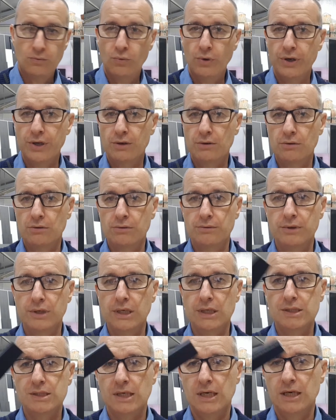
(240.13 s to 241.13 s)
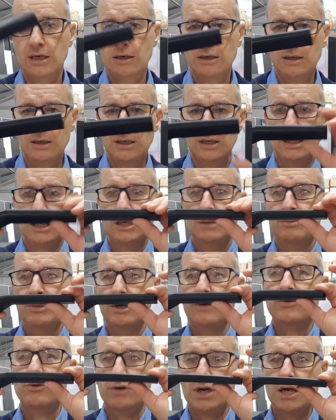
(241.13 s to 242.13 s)
what your needs are. But
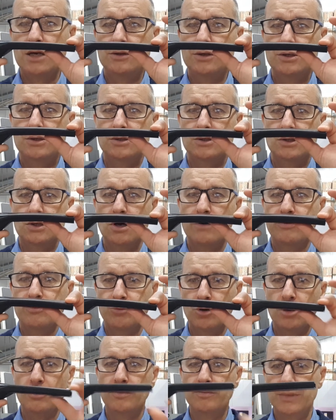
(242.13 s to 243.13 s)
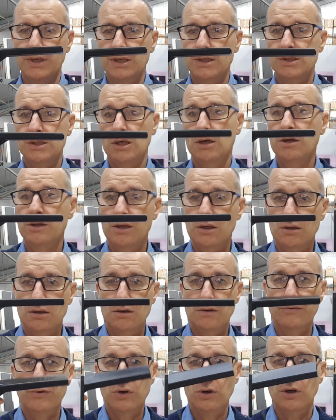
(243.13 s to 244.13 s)
I've created this to solve a problem, and it's the only thing that
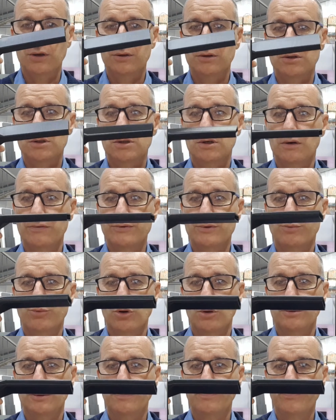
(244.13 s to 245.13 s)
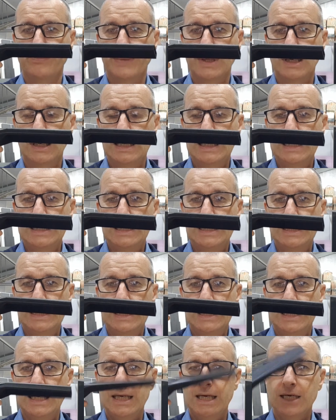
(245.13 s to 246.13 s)
I've got that solves a problem.
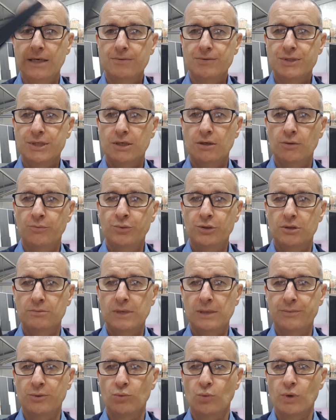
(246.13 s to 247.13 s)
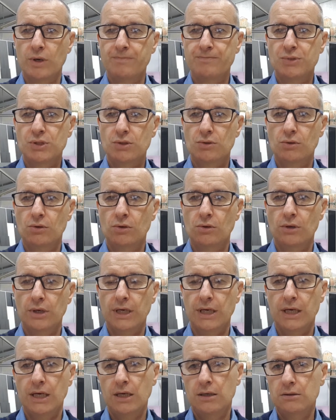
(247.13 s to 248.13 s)
Anyhow, so I'll put them up on web store,
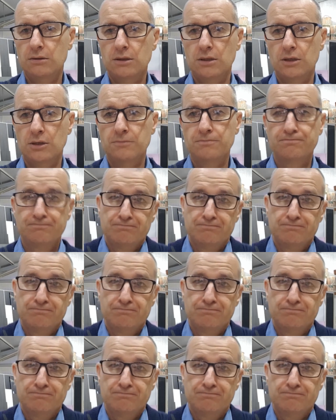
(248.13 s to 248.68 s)
and